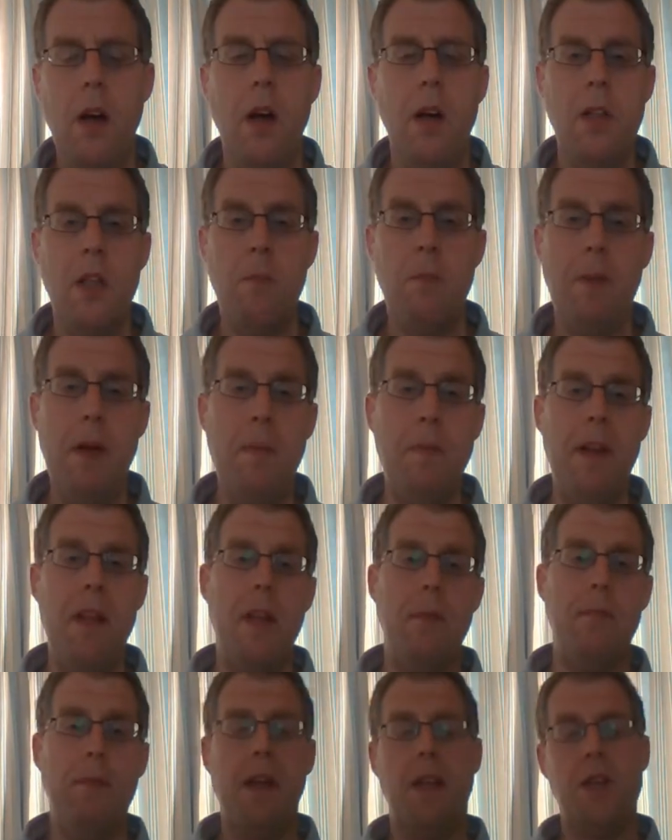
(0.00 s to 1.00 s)
So the people in
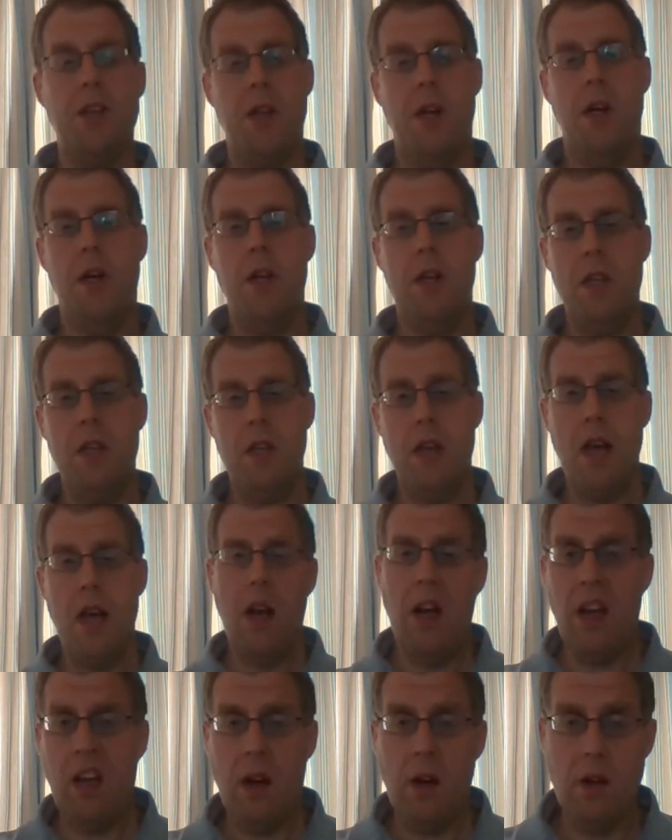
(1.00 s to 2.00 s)
the big churches, they
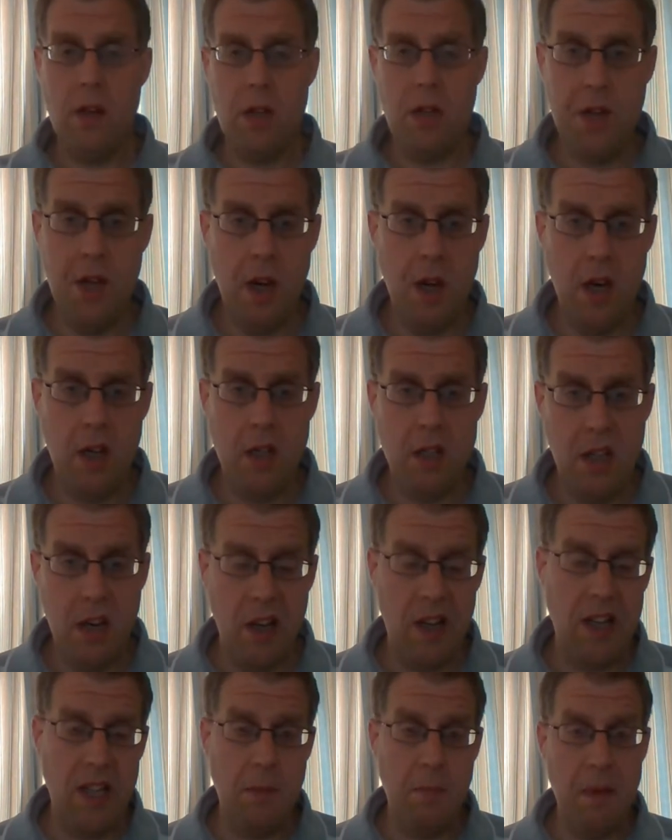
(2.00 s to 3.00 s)
like going to church and they
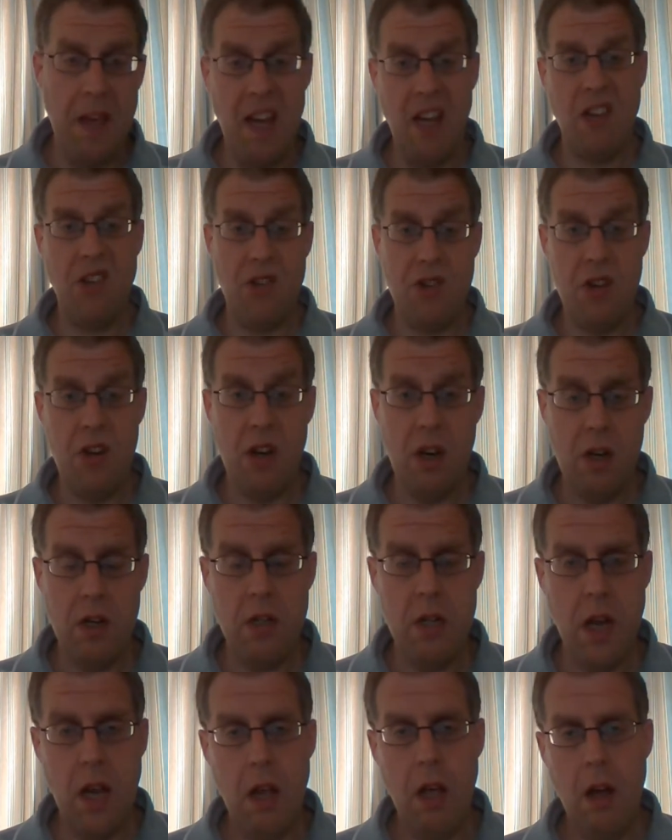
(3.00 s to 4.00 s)
like being
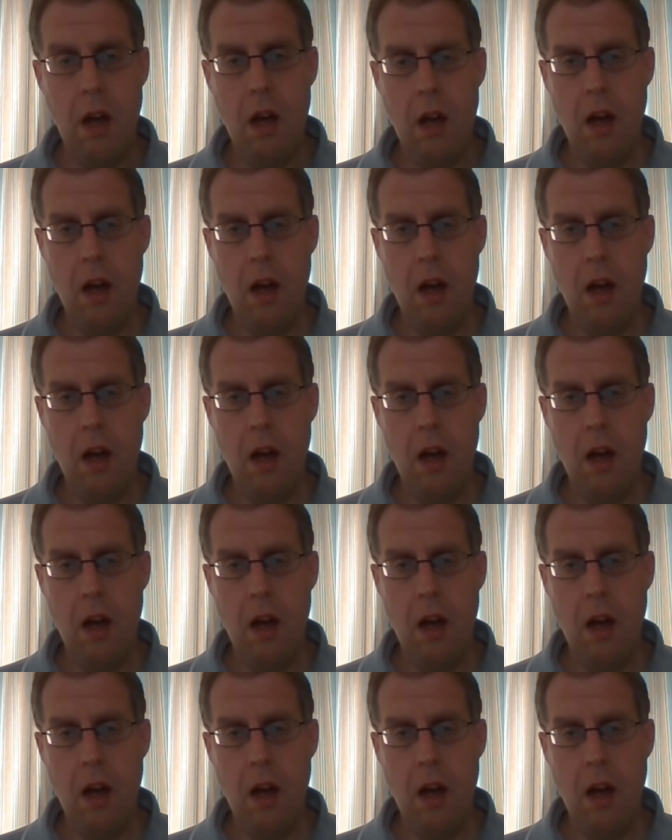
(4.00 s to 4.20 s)
churchy.